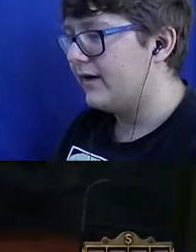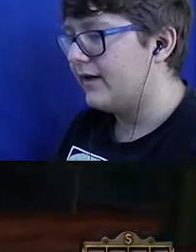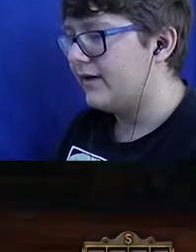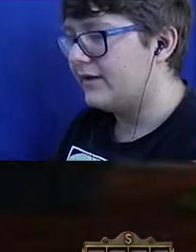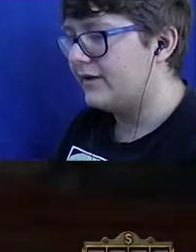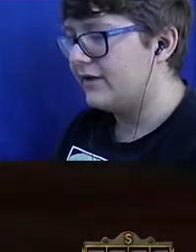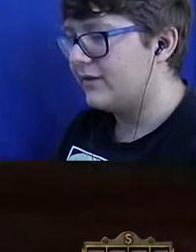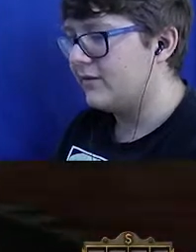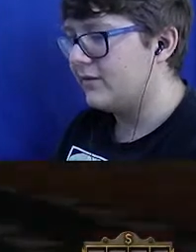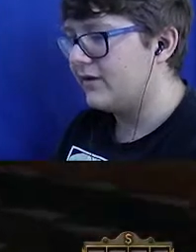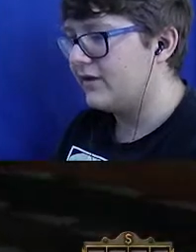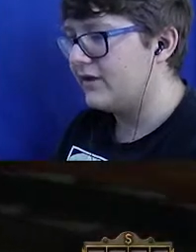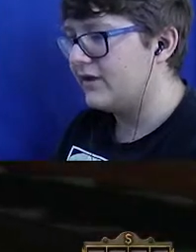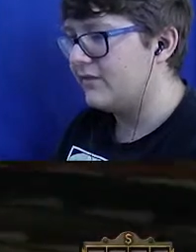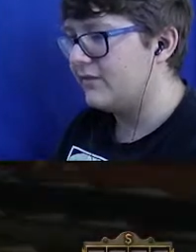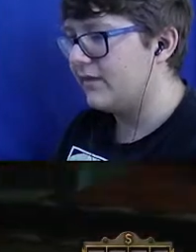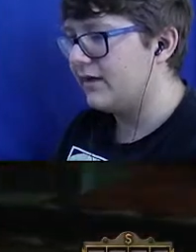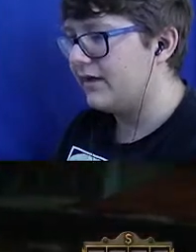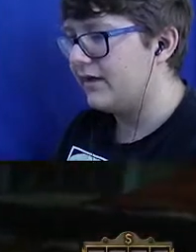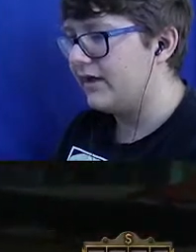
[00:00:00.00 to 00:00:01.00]
Since when
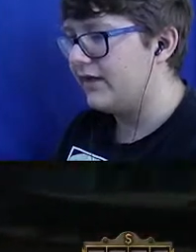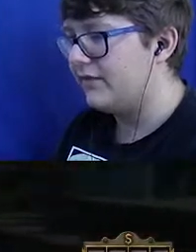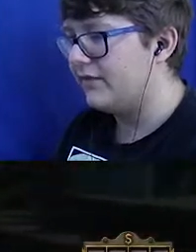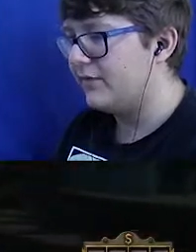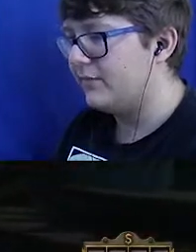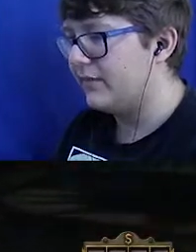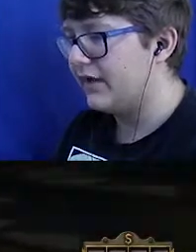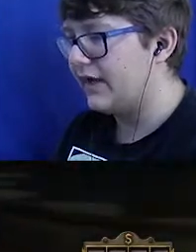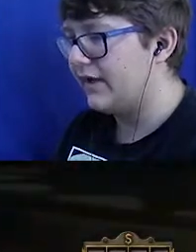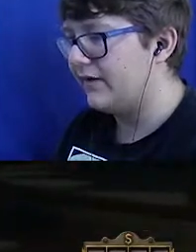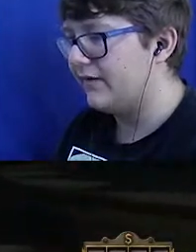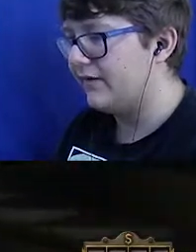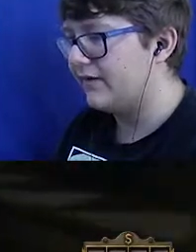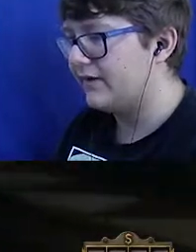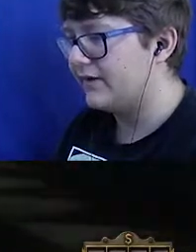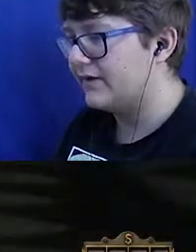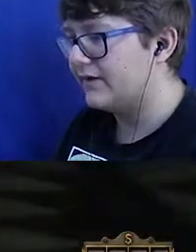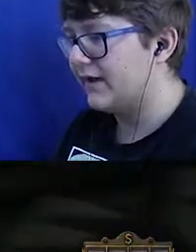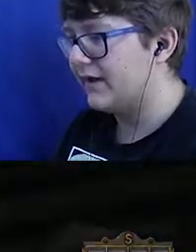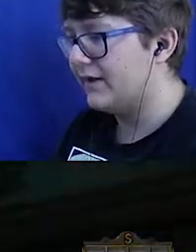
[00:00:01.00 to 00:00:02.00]
does money even matter in
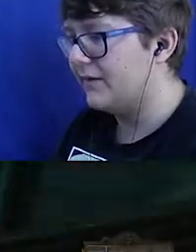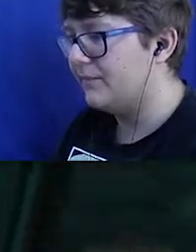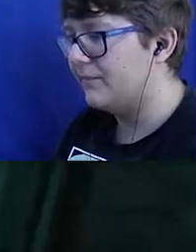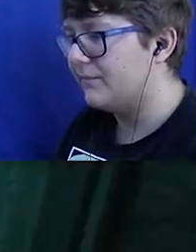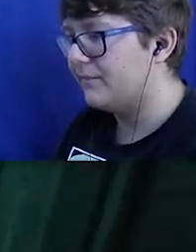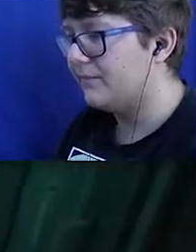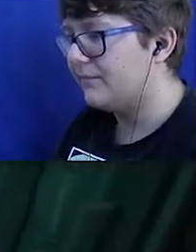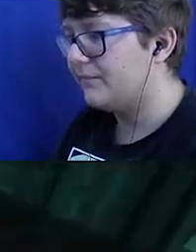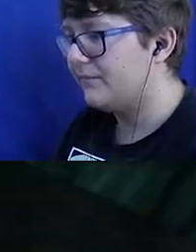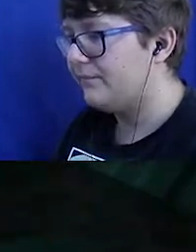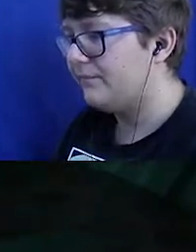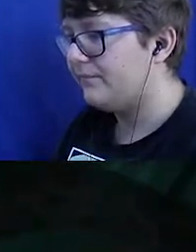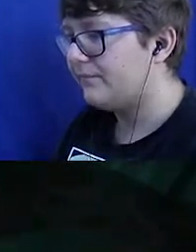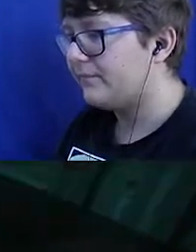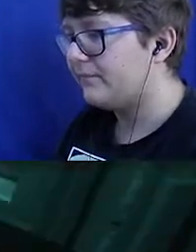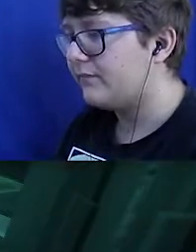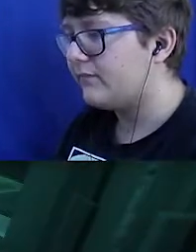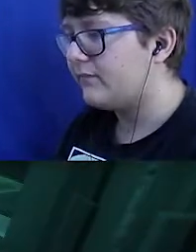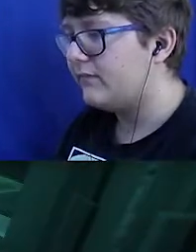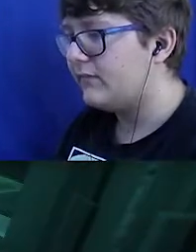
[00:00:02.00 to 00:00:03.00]
this game?
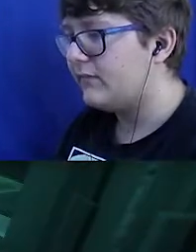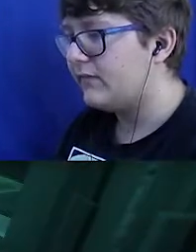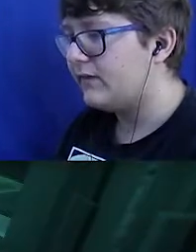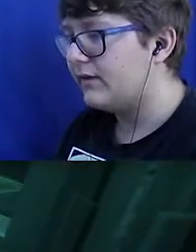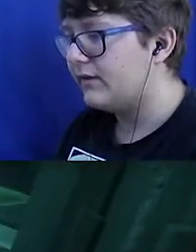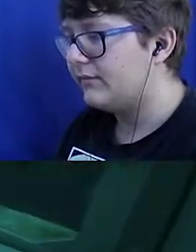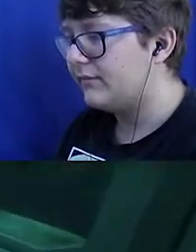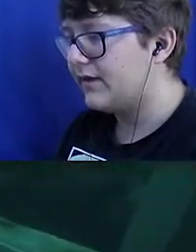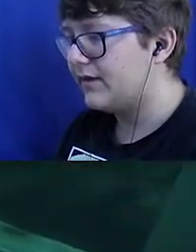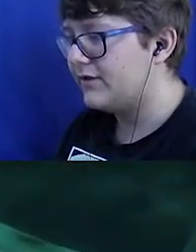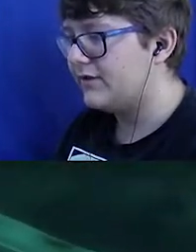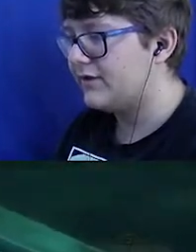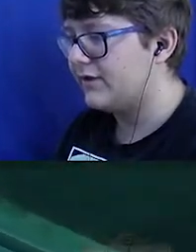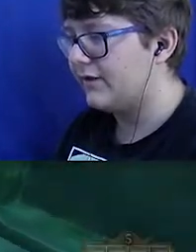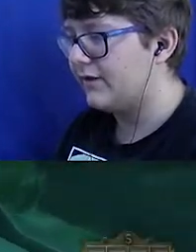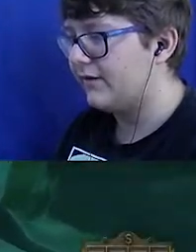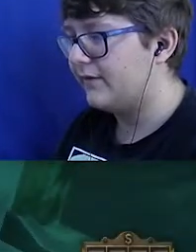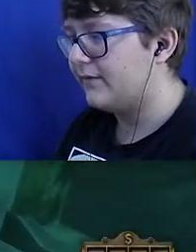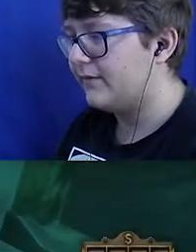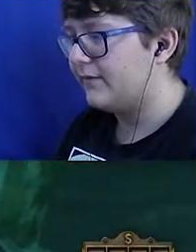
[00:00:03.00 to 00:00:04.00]
I'm not
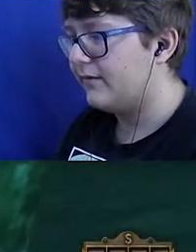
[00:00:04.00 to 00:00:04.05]
sure.